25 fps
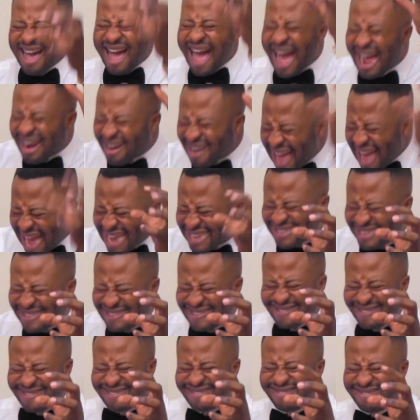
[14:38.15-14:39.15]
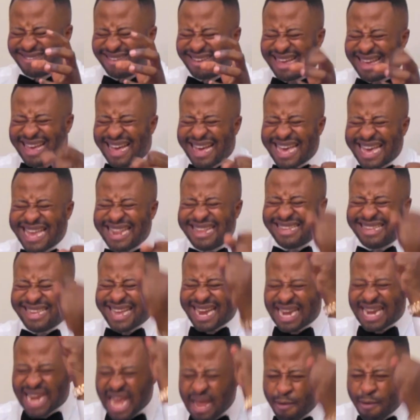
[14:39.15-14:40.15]
Arise in
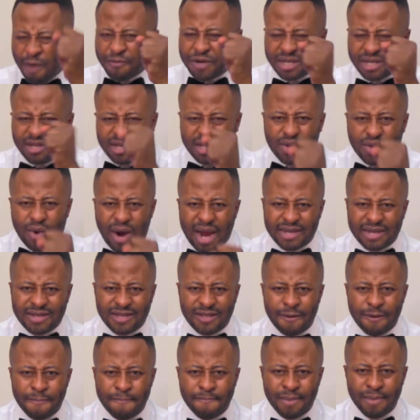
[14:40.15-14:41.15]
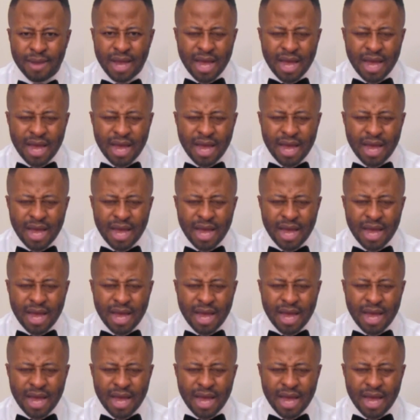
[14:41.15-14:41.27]
the name of Jesus Christ.